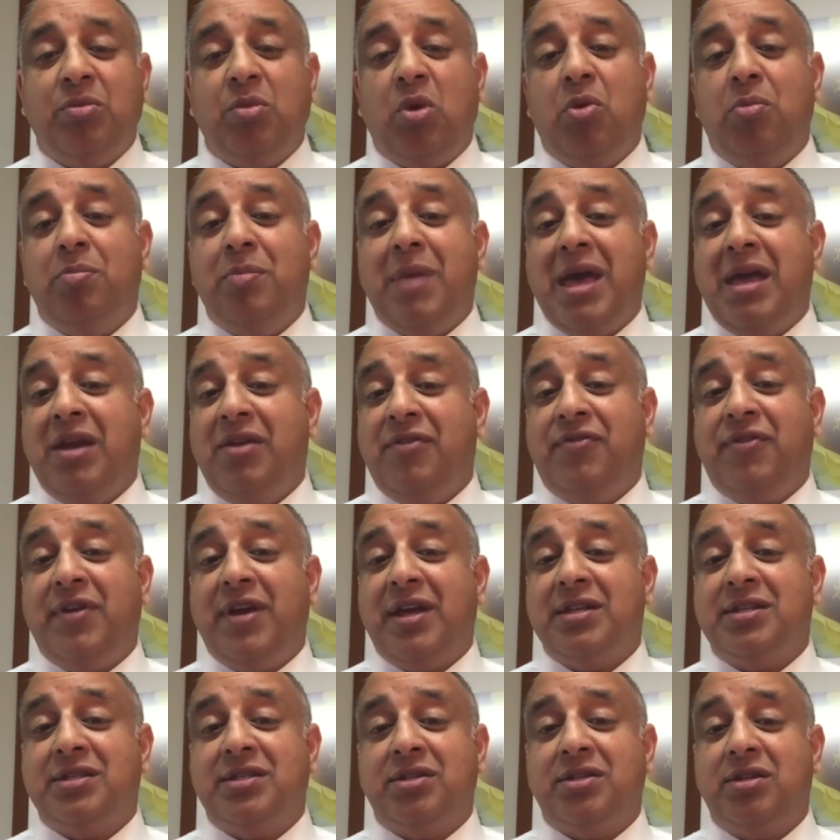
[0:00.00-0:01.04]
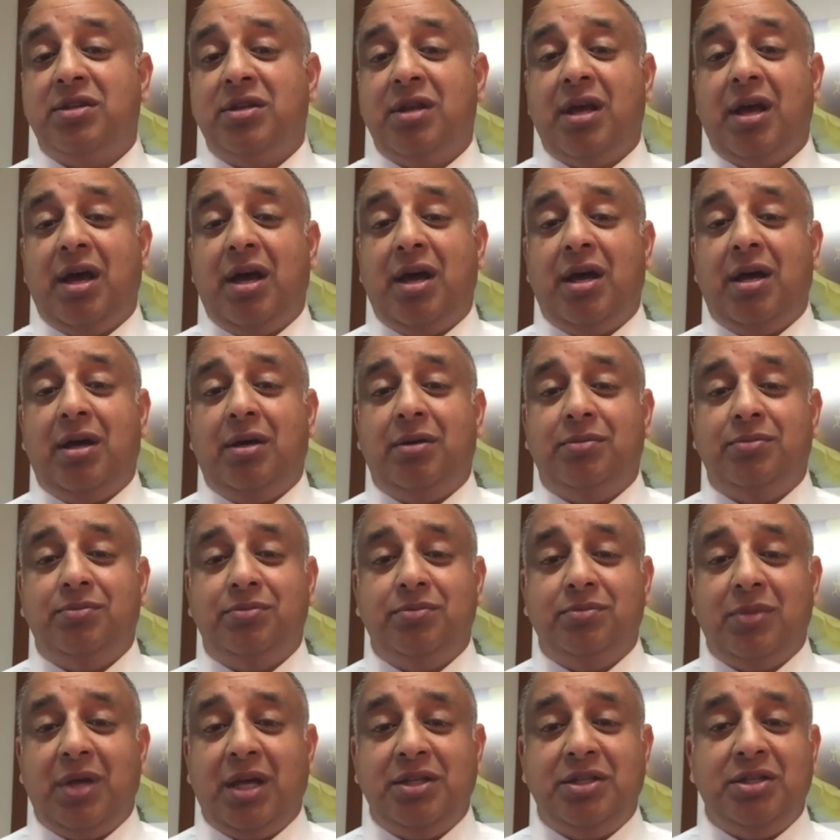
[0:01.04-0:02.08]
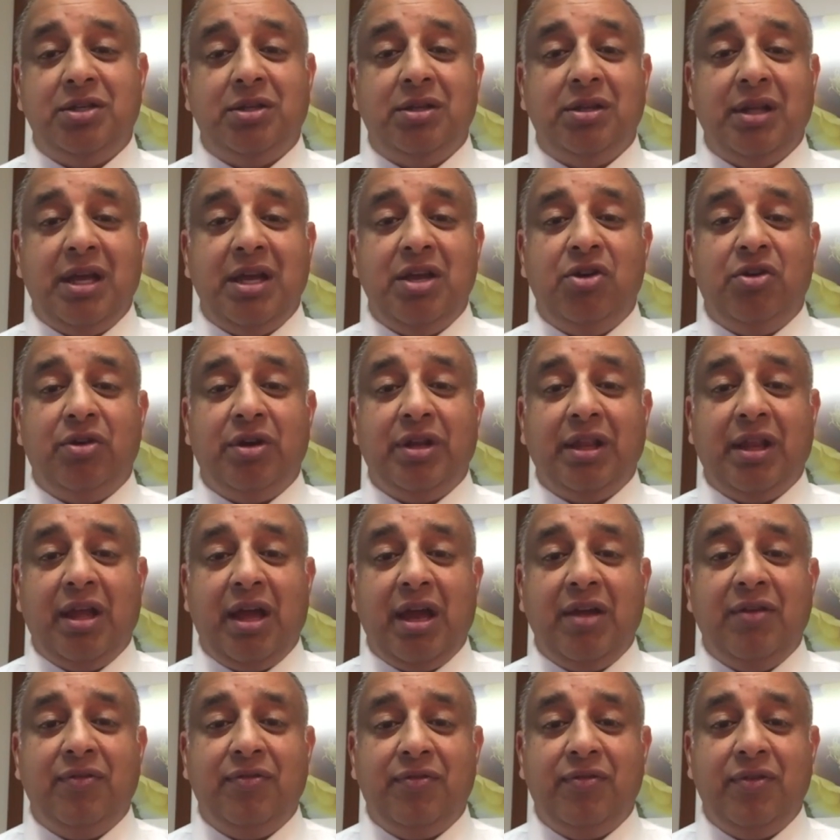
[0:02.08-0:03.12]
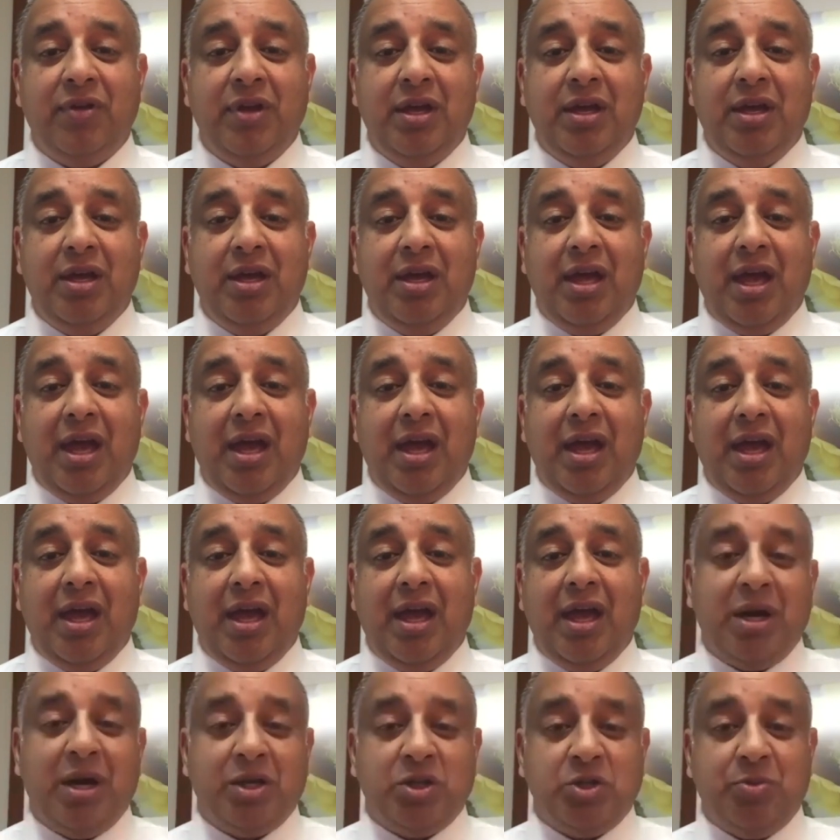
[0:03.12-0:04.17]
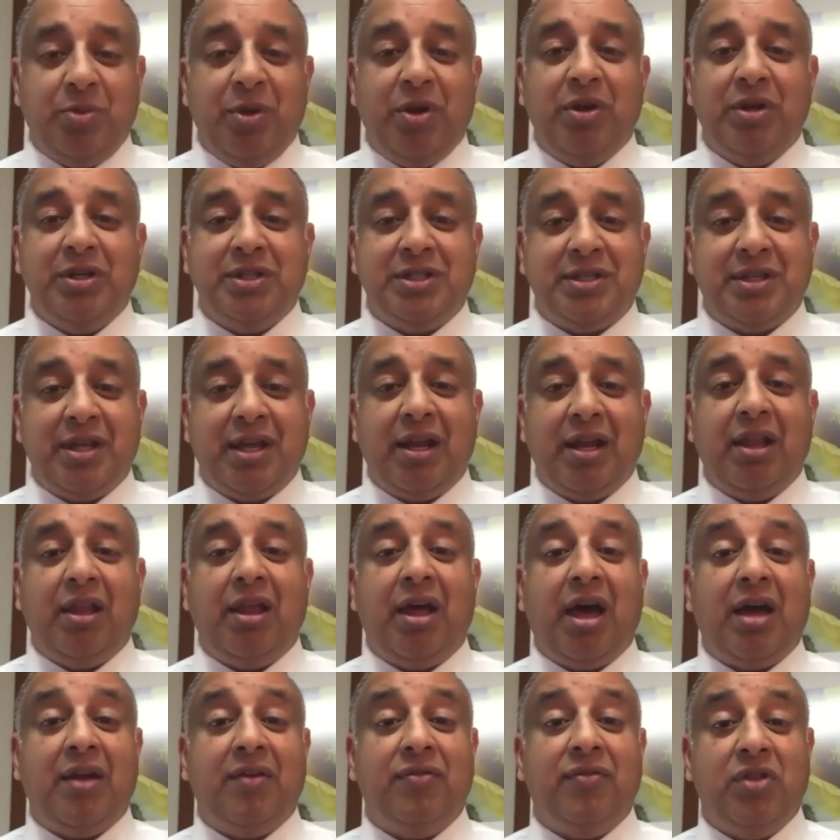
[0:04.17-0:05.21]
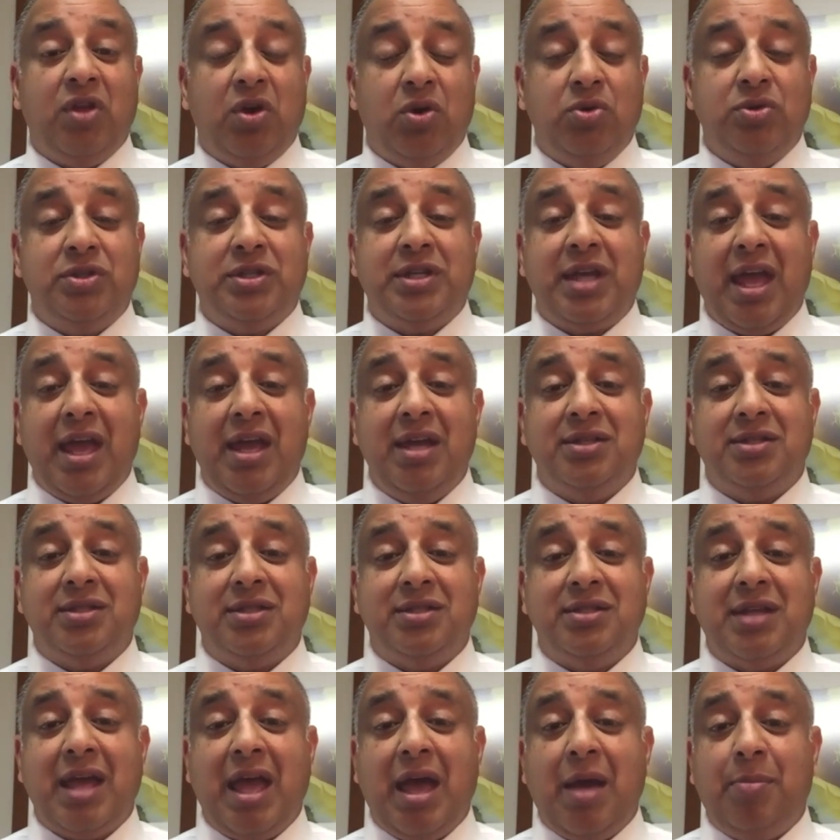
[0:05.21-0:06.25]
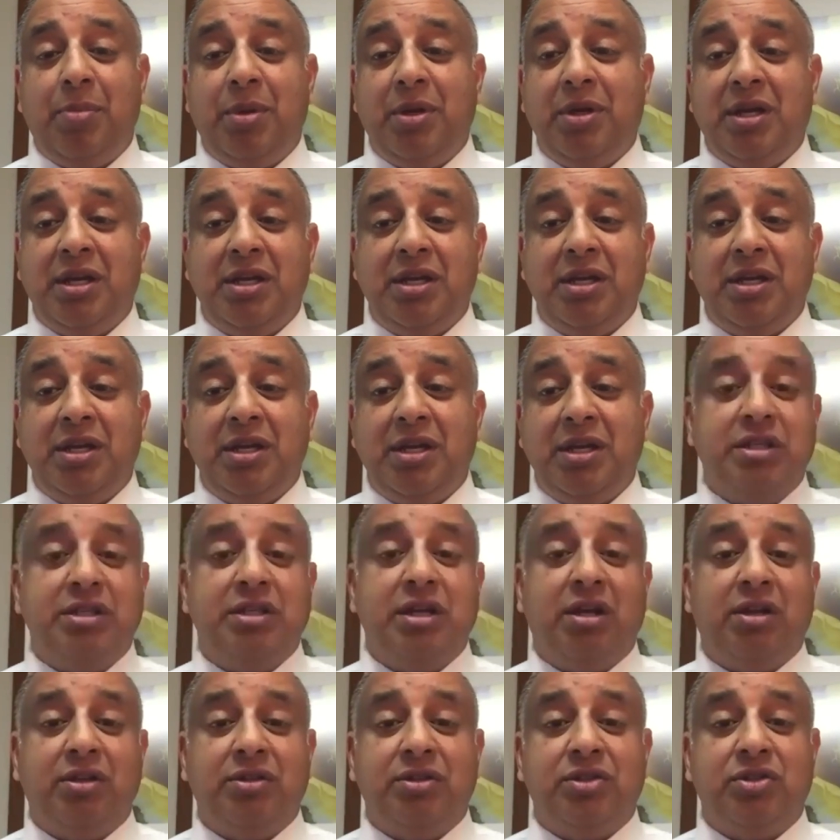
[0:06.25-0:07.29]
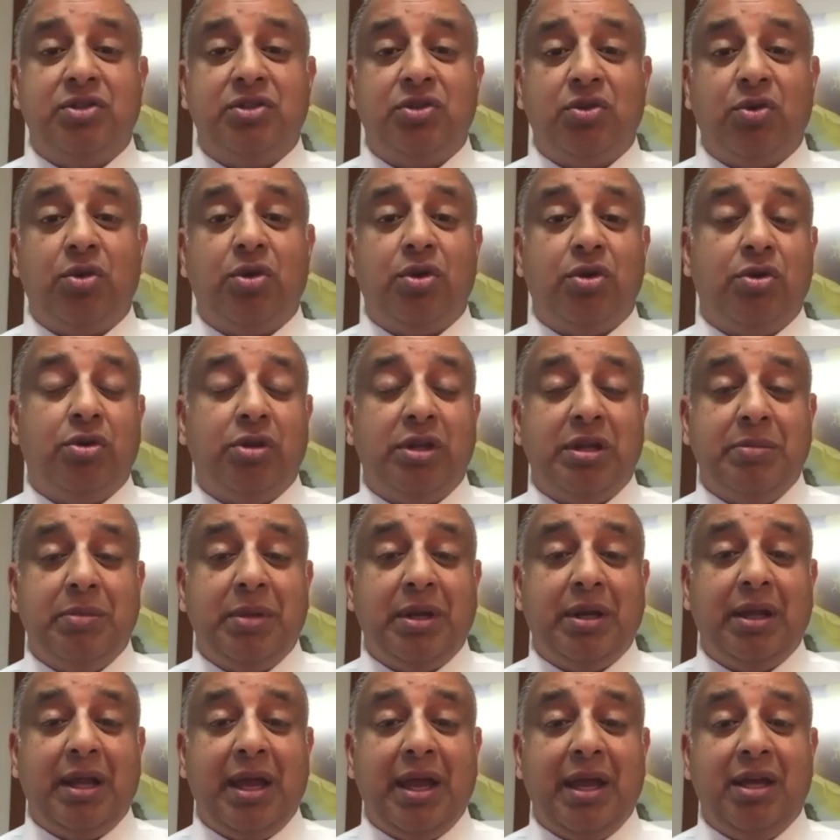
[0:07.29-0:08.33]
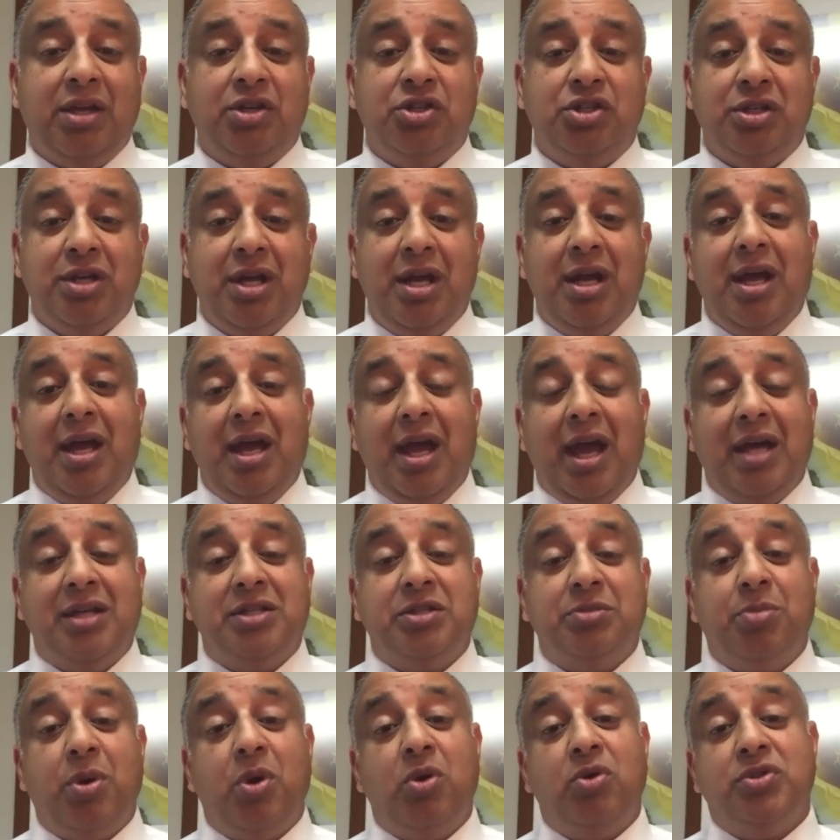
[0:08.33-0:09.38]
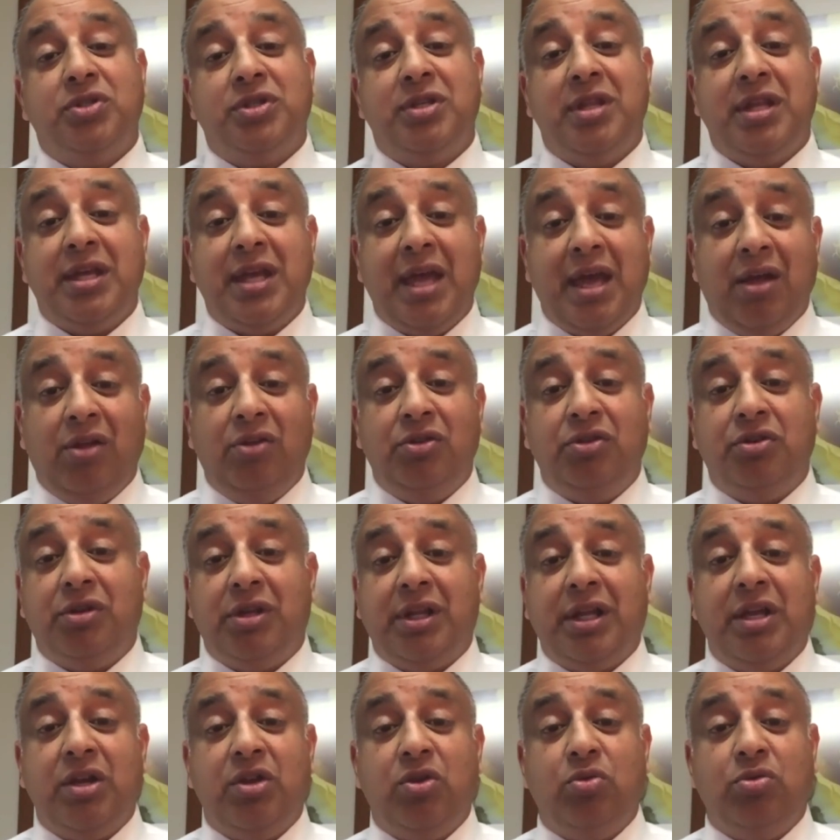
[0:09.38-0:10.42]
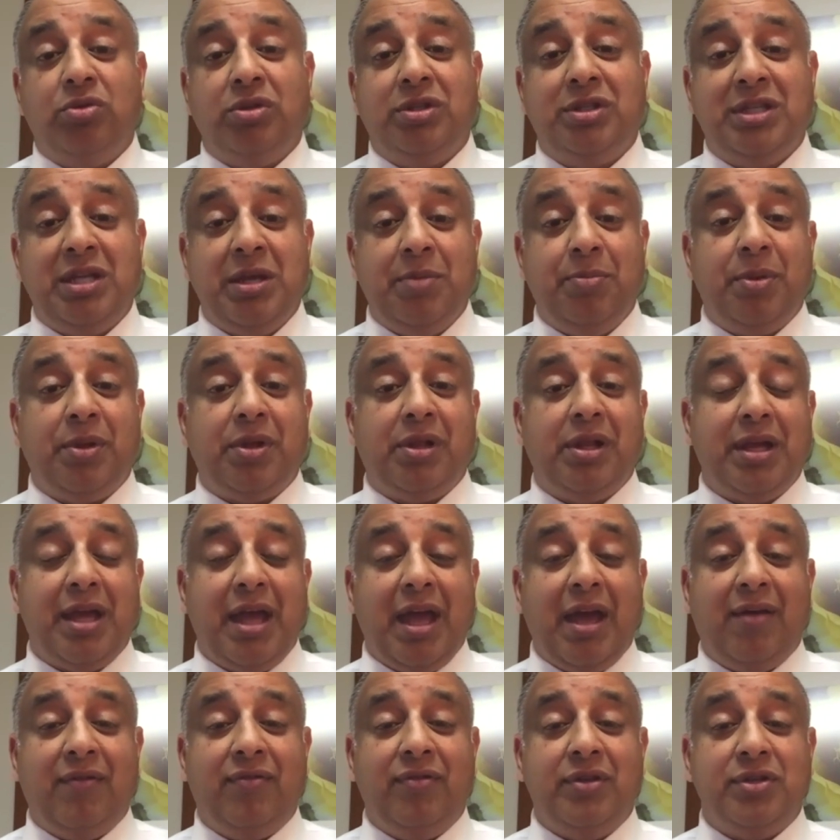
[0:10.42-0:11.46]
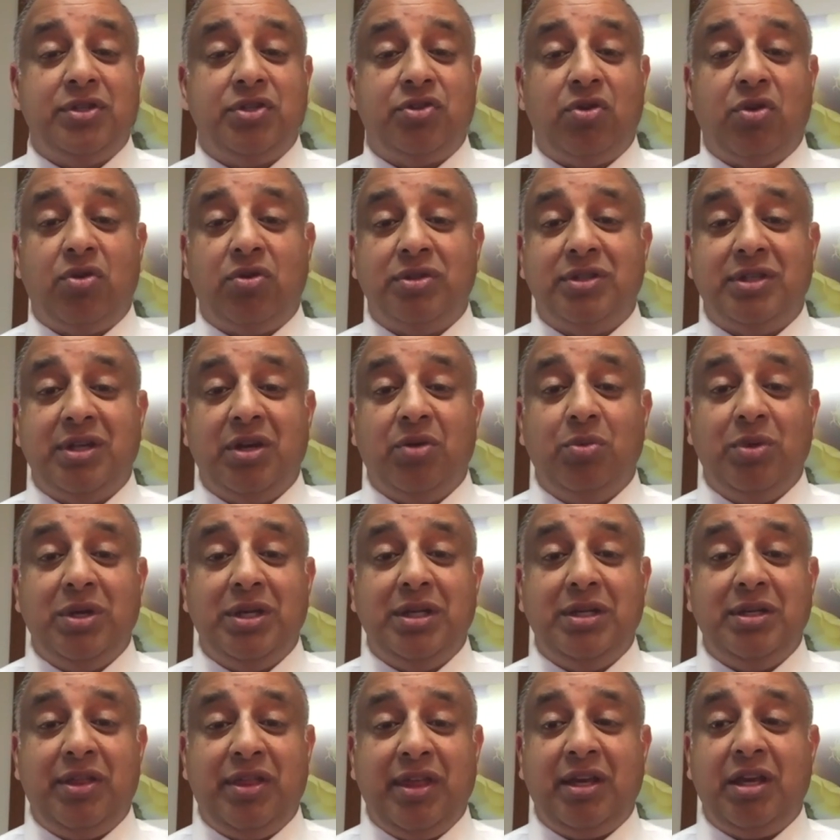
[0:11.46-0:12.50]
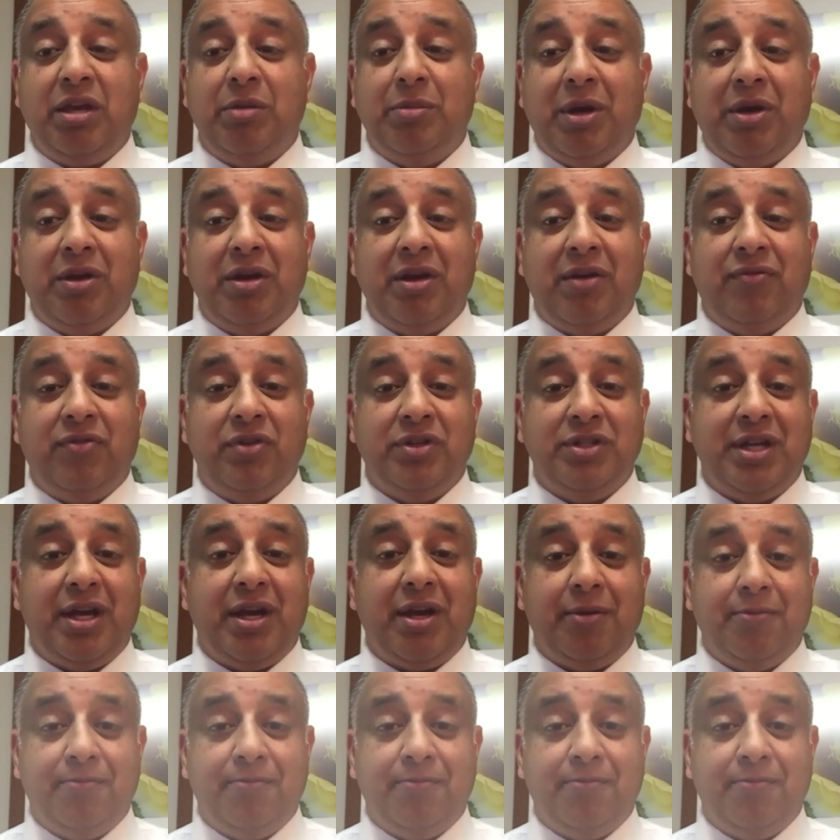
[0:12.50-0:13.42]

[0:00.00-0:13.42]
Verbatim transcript: manifest uh, until later in life. And it's been my experience that a lot of those cases happen in young adults or early middle age, as opposed to the elderly who typically have the strokes that we think about every day.